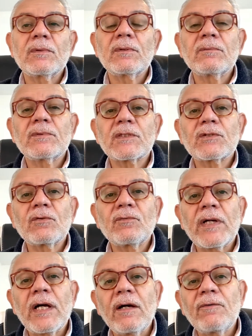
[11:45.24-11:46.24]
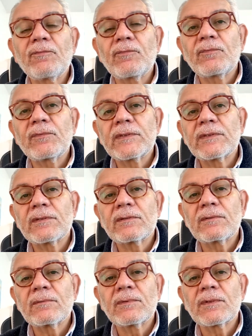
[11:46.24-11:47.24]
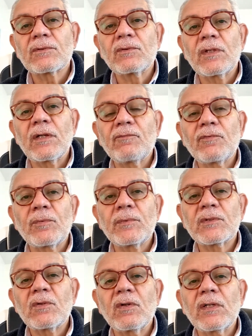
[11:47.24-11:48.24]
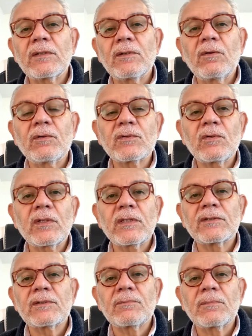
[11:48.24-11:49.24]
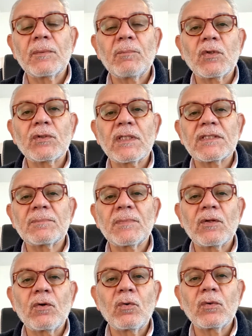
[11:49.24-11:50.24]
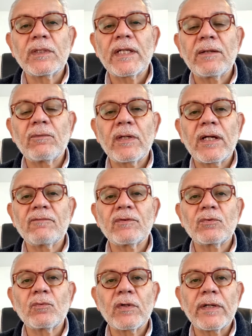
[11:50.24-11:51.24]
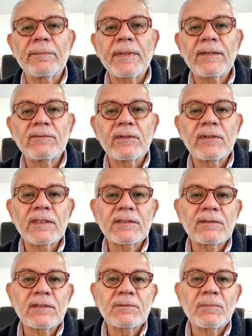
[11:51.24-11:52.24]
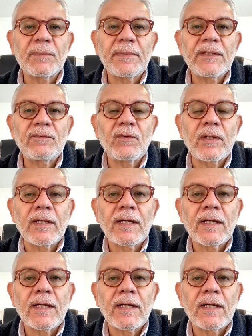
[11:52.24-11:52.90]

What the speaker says: just over half is good enough for me. So long, as long as a mod does me the whole day without having to worry about it, that's my main thing.